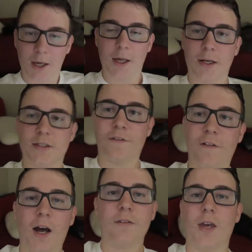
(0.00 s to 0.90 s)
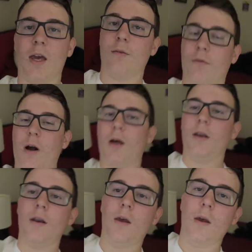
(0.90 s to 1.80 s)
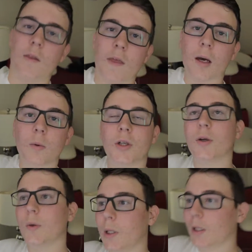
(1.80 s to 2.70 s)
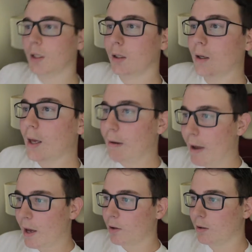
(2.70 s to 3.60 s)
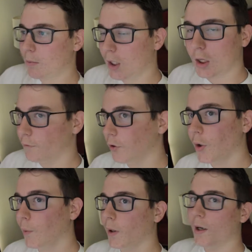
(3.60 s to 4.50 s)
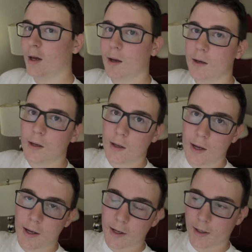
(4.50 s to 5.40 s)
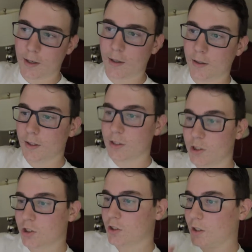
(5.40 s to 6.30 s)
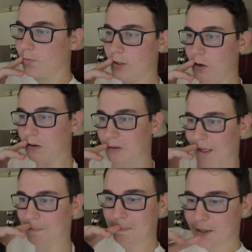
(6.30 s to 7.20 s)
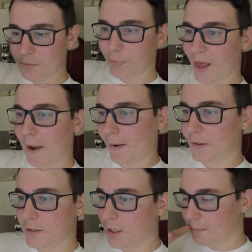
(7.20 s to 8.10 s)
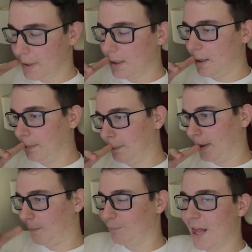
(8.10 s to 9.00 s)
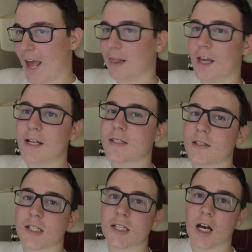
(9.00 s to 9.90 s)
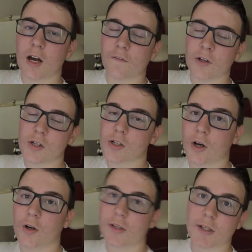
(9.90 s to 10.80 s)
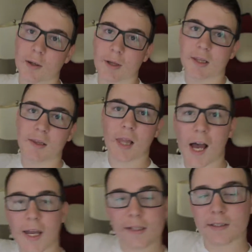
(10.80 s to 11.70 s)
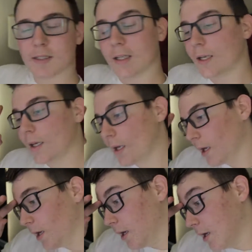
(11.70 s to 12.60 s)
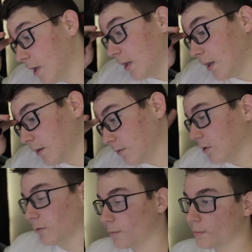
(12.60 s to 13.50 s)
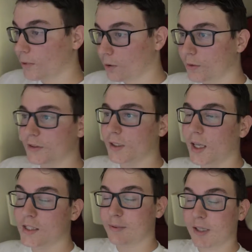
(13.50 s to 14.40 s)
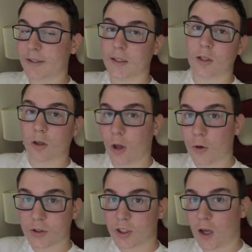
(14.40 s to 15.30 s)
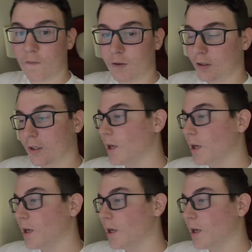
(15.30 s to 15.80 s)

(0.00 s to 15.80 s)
and it's a 5K run that we're doing out in the middle of nowhere, and it's just going to be all like pitch black, and there's going to be like black lights and stuff, and so there's going to be lights and, well, I don't want to say lights, but like glow stuff, and